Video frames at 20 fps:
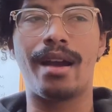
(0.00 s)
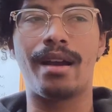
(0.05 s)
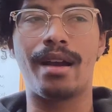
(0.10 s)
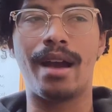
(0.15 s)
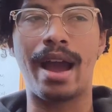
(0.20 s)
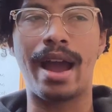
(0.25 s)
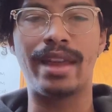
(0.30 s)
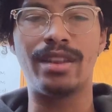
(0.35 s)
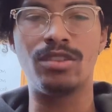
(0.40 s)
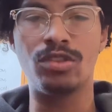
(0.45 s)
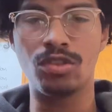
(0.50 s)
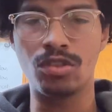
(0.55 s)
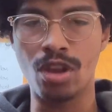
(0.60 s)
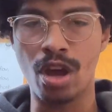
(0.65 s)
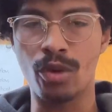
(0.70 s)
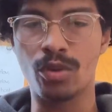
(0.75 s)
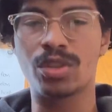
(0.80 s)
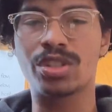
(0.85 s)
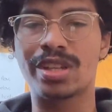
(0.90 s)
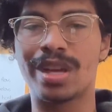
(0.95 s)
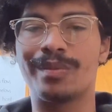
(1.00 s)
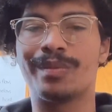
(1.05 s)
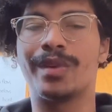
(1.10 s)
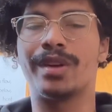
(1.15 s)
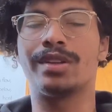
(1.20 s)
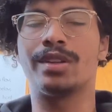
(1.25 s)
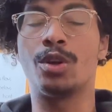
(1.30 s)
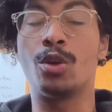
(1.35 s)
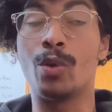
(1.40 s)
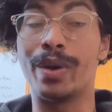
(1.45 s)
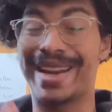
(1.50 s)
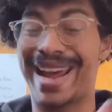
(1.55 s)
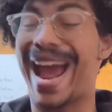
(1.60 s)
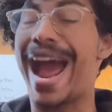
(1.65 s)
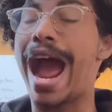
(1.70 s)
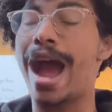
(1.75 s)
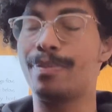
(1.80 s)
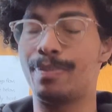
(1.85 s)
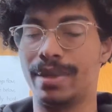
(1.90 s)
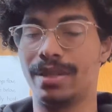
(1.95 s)
I know someone who it
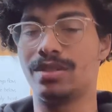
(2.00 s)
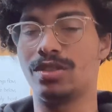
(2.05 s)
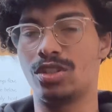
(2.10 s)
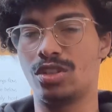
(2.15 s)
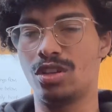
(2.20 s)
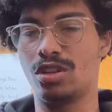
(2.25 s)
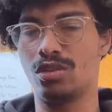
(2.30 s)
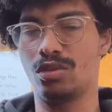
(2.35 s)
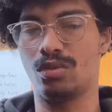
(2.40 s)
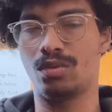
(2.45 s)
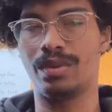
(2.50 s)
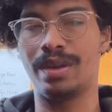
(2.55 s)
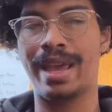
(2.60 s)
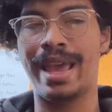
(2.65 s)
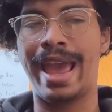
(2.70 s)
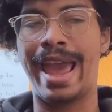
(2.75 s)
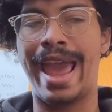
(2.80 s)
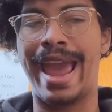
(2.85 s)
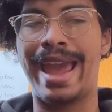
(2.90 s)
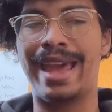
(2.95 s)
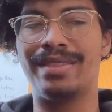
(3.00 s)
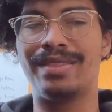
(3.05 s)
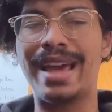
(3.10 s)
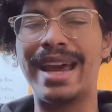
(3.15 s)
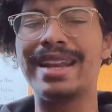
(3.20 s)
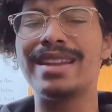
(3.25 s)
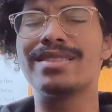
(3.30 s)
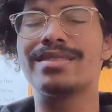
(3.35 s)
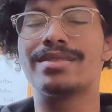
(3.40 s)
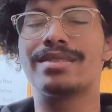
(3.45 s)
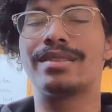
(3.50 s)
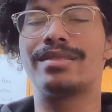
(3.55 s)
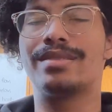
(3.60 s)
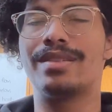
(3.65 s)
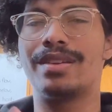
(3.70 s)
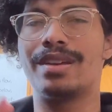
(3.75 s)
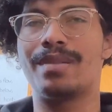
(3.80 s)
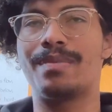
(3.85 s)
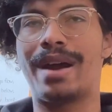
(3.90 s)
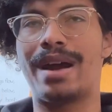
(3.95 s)
happened to. And that is the
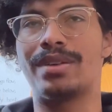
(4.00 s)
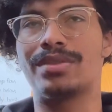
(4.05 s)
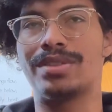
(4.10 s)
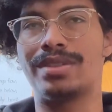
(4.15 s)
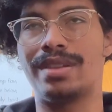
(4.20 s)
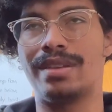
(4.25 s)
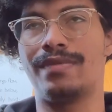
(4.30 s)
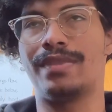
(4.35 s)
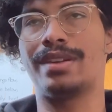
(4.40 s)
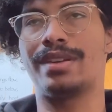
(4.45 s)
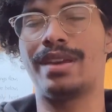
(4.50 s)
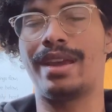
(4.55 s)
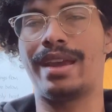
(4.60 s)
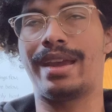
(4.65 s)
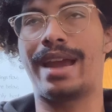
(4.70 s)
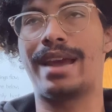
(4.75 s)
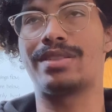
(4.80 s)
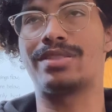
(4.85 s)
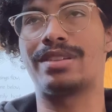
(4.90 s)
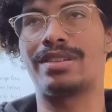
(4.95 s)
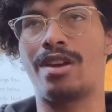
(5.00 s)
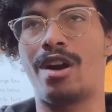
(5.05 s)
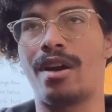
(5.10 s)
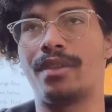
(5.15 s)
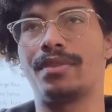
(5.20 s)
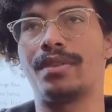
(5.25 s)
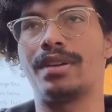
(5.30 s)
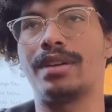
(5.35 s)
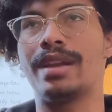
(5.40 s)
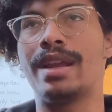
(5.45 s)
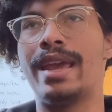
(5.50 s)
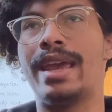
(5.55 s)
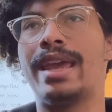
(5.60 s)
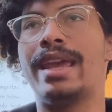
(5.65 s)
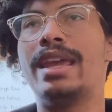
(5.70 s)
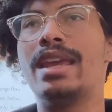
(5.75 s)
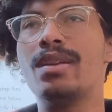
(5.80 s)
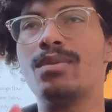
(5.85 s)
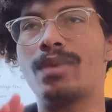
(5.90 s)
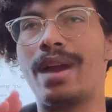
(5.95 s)
thing about Stephen King as an author.
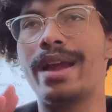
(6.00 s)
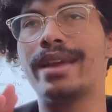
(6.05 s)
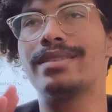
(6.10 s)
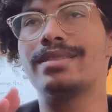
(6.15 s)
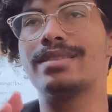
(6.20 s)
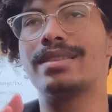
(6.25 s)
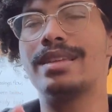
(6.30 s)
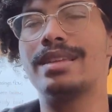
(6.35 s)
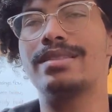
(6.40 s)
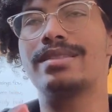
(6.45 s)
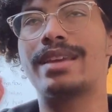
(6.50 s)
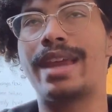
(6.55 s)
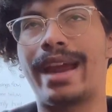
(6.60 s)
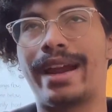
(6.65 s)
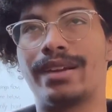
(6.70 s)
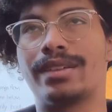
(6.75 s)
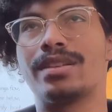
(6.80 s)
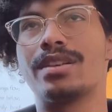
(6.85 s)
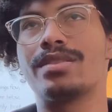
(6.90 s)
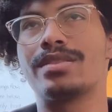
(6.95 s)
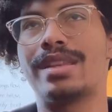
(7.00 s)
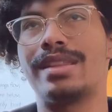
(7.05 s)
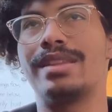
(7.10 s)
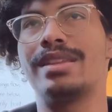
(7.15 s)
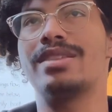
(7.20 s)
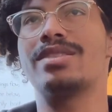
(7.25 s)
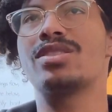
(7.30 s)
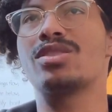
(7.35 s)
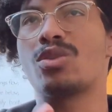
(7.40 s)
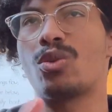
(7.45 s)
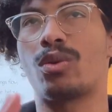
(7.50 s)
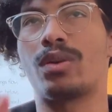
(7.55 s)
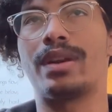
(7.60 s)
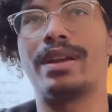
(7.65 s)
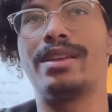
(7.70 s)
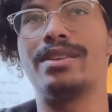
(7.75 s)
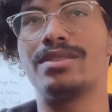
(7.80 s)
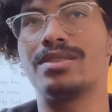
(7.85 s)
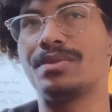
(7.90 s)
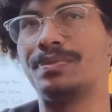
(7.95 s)
He writes these characters and these
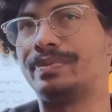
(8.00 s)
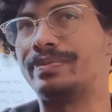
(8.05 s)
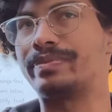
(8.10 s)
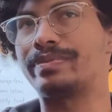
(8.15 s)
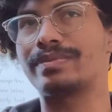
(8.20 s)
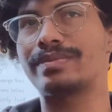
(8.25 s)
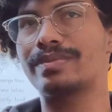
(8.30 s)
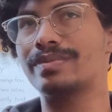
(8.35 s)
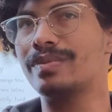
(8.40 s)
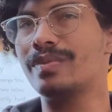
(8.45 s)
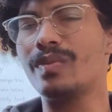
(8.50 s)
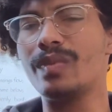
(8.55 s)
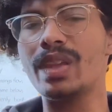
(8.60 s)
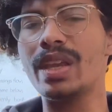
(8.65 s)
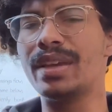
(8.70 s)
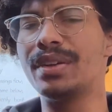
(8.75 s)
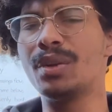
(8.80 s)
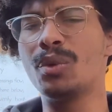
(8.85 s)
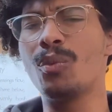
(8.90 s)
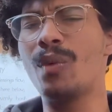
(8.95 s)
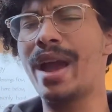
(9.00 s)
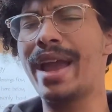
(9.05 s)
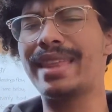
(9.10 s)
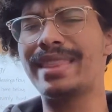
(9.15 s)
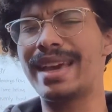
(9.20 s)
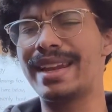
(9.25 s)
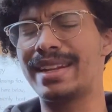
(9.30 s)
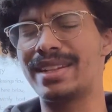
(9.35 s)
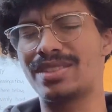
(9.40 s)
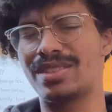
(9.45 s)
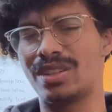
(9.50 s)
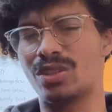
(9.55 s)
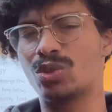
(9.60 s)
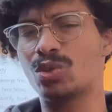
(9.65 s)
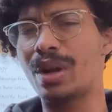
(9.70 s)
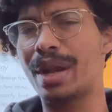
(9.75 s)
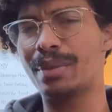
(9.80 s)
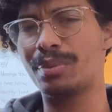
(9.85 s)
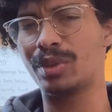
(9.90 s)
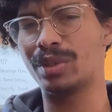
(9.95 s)
stories in a way that is
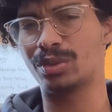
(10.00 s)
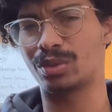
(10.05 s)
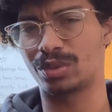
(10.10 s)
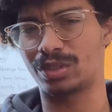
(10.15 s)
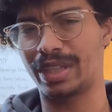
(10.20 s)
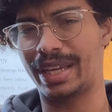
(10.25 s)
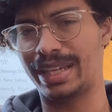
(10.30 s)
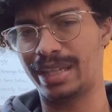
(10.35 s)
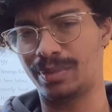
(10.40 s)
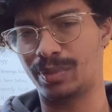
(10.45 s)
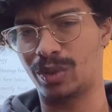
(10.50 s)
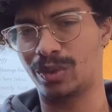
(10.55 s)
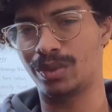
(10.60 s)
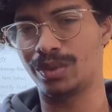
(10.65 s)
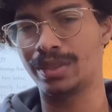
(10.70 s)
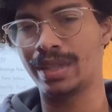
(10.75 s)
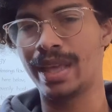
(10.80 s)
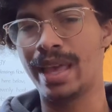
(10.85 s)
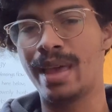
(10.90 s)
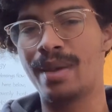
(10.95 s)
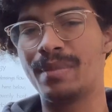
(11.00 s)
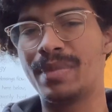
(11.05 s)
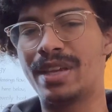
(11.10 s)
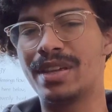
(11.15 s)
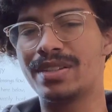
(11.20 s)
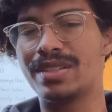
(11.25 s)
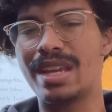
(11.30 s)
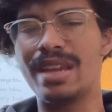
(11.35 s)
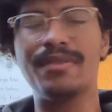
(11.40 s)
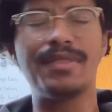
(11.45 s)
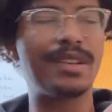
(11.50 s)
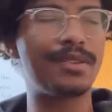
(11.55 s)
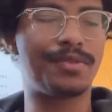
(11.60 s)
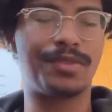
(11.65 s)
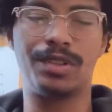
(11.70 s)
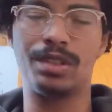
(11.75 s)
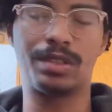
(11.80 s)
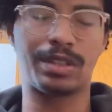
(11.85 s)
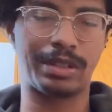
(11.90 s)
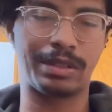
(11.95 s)
incredibly relatable, because even
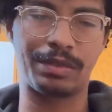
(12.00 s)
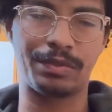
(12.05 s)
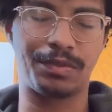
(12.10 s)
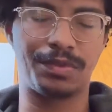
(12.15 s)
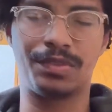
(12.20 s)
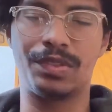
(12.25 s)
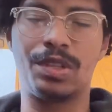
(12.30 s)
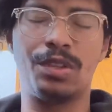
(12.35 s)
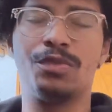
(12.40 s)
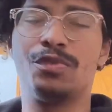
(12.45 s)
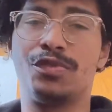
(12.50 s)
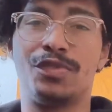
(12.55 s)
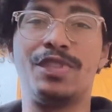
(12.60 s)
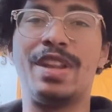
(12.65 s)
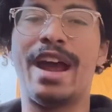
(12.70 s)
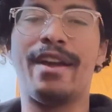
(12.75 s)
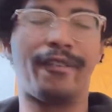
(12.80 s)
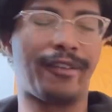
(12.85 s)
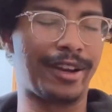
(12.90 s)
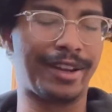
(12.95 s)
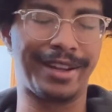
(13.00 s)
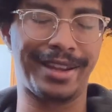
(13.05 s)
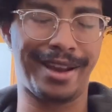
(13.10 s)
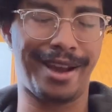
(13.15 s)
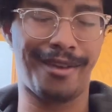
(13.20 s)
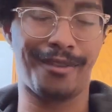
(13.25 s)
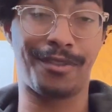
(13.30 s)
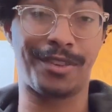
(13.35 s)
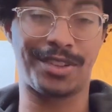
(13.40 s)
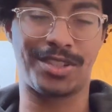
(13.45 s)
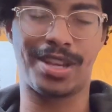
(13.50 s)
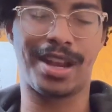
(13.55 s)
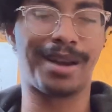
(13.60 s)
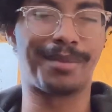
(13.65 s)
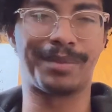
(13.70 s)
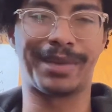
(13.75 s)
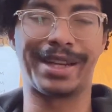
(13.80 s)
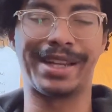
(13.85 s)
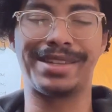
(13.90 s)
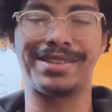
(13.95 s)
if you've never, for
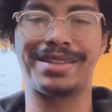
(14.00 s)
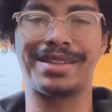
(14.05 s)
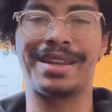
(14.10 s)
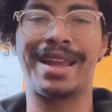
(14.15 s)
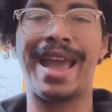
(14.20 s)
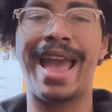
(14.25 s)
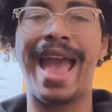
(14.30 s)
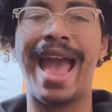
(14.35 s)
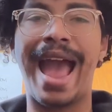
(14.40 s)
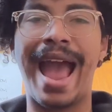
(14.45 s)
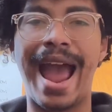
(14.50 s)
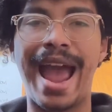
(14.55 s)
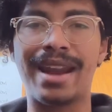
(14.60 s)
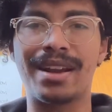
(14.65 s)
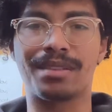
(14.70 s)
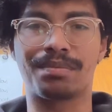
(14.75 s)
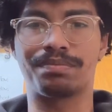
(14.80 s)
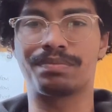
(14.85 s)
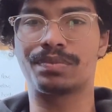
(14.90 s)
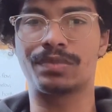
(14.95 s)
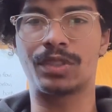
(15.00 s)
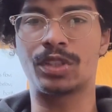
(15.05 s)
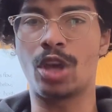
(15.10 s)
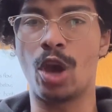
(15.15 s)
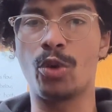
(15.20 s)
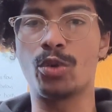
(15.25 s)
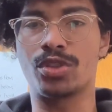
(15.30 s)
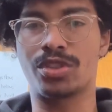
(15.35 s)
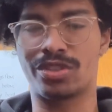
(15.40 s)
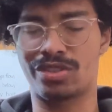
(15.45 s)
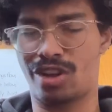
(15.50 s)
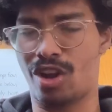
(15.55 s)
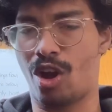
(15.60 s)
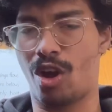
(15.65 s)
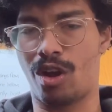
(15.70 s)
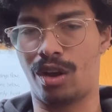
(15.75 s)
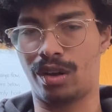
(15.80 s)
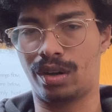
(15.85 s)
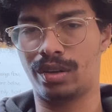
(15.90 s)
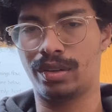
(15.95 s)
some reason, had a ghost
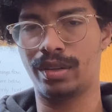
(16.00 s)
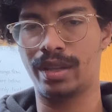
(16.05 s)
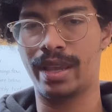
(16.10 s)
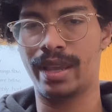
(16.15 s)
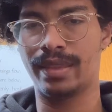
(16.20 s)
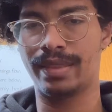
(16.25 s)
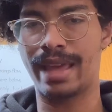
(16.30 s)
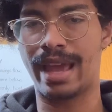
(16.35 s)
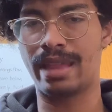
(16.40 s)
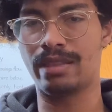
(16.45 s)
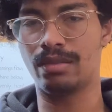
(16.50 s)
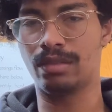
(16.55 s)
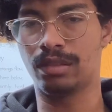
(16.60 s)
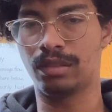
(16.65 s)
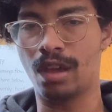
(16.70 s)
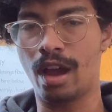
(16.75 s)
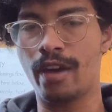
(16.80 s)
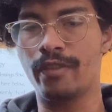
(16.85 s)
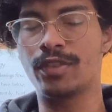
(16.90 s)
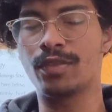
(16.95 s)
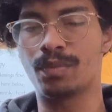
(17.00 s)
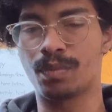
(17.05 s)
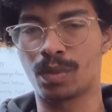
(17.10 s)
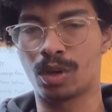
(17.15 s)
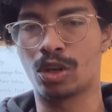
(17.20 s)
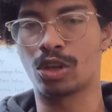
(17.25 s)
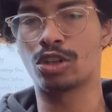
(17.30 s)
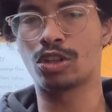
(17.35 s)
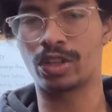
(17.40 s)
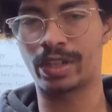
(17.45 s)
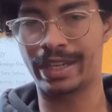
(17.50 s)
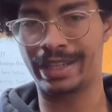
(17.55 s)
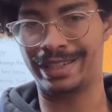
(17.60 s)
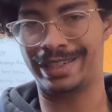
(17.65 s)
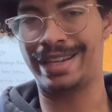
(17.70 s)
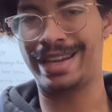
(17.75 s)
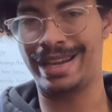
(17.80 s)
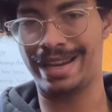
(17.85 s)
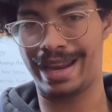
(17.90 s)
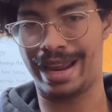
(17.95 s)
car that loved murdering
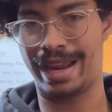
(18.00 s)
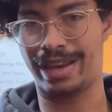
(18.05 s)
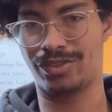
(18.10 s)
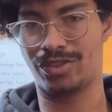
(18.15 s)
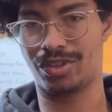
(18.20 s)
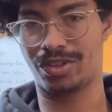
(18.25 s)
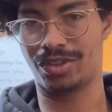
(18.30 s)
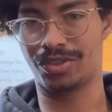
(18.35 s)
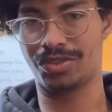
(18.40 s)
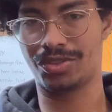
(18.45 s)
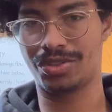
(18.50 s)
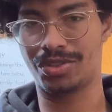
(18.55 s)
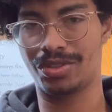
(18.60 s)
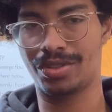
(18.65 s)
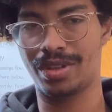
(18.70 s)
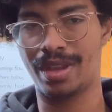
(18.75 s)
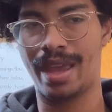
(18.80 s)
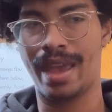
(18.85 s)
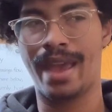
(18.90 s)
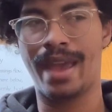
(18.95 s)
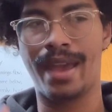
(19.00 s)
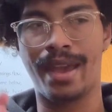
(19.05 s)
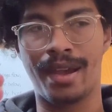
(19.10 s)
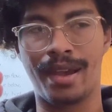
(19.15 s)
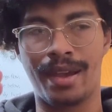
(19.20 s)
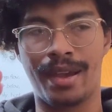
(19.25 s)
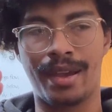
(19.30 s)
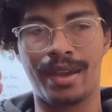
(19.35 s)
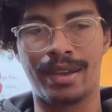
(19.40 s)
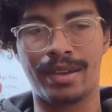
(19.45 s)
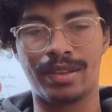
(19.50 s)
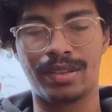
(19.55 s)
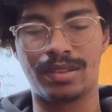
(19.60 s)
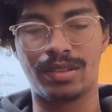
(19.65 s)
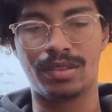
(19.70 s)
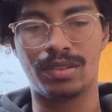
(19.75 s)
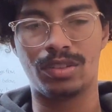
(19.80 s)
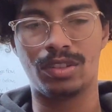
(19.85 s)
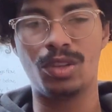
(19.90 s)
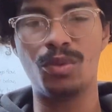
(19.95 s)
teenagers,
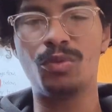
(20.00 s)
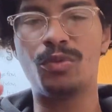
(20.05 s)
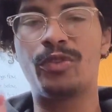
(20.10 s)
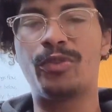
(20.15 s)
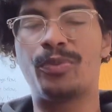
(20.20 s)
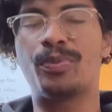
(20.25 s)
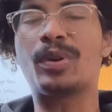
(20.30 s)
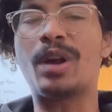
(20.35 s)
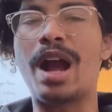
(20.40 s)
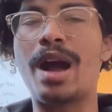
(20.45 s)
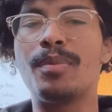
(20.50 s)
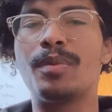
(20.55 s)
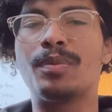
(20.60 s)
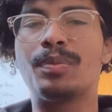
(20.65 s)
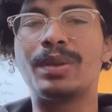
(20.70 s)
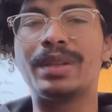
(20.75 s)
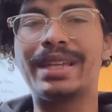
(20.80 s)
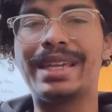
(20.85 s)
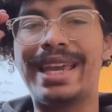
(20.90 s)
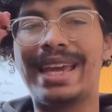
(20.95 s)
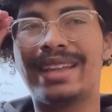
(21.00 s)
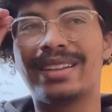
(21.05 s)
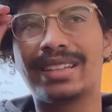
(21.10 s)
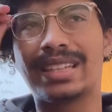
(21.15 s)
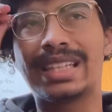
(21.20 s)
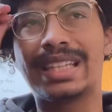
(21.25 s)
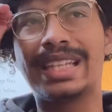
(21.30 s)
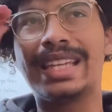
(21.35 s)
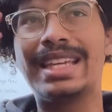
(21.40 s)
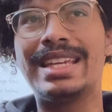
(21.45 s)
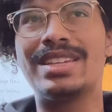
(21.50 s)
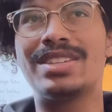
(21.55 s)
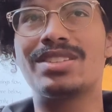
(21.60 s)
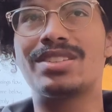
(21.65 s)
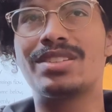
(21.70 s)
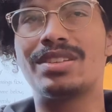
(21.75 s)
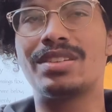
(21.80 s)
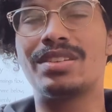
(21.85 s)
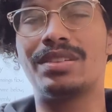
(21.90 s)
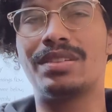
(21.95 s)
you've probably at
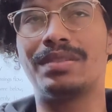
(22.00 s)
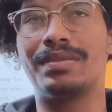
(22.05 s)
least,